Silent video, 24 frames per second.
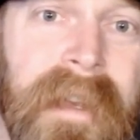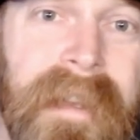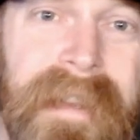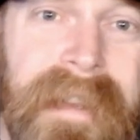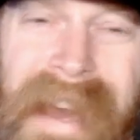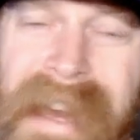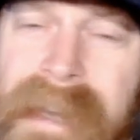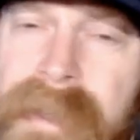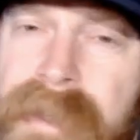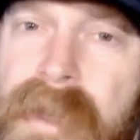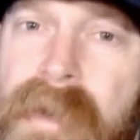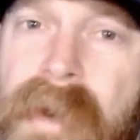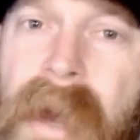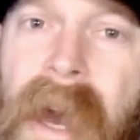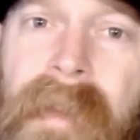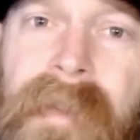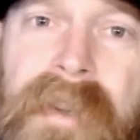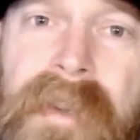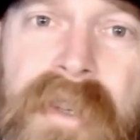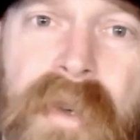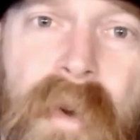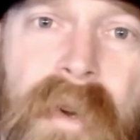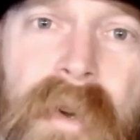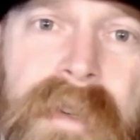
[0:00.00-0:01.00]
Yes, you got
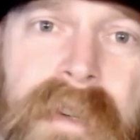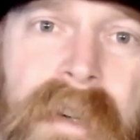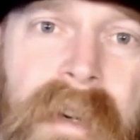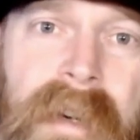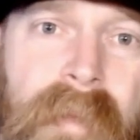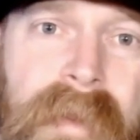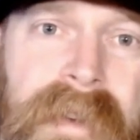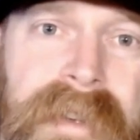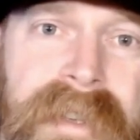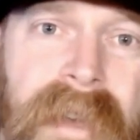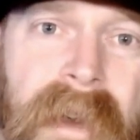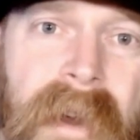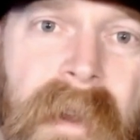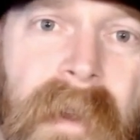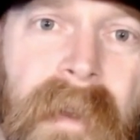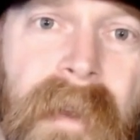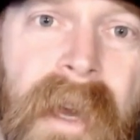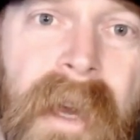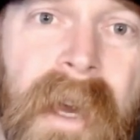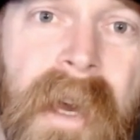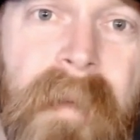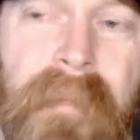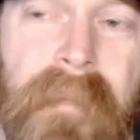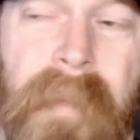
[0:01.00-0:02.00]
the short term
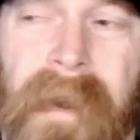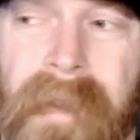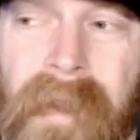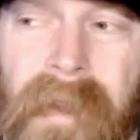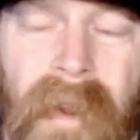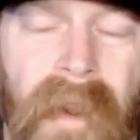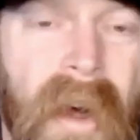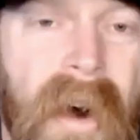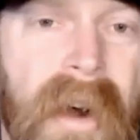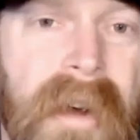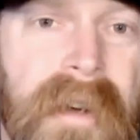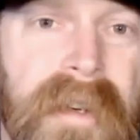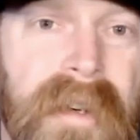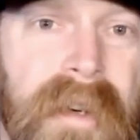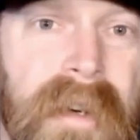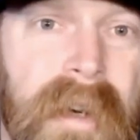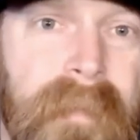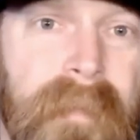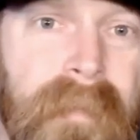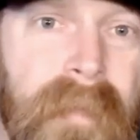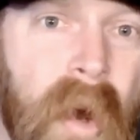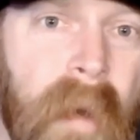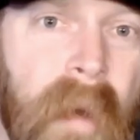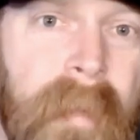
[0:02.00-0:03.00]
result, but in the long
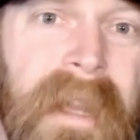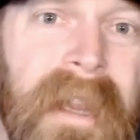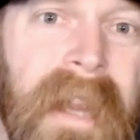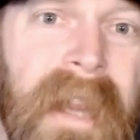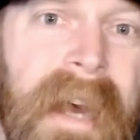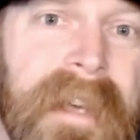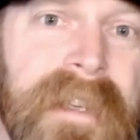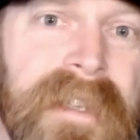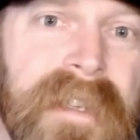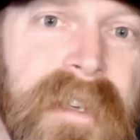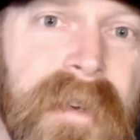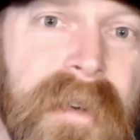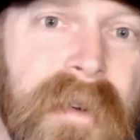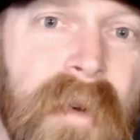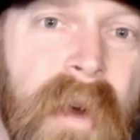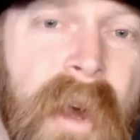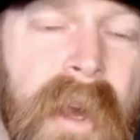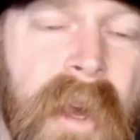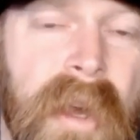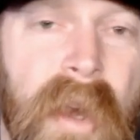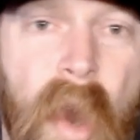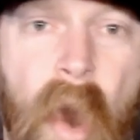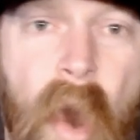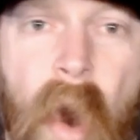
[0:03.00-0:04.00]
term, nobody likes you.
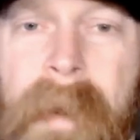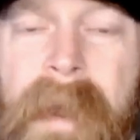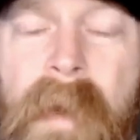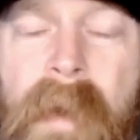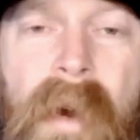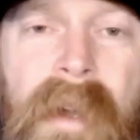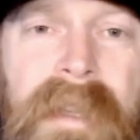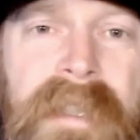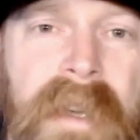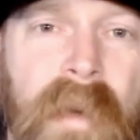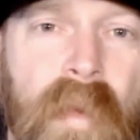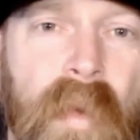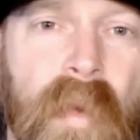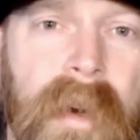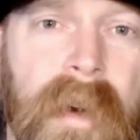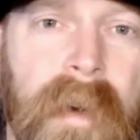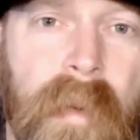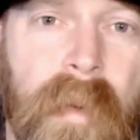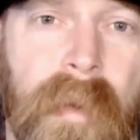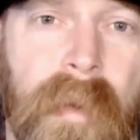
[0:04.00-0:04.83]
Nobody wants to work with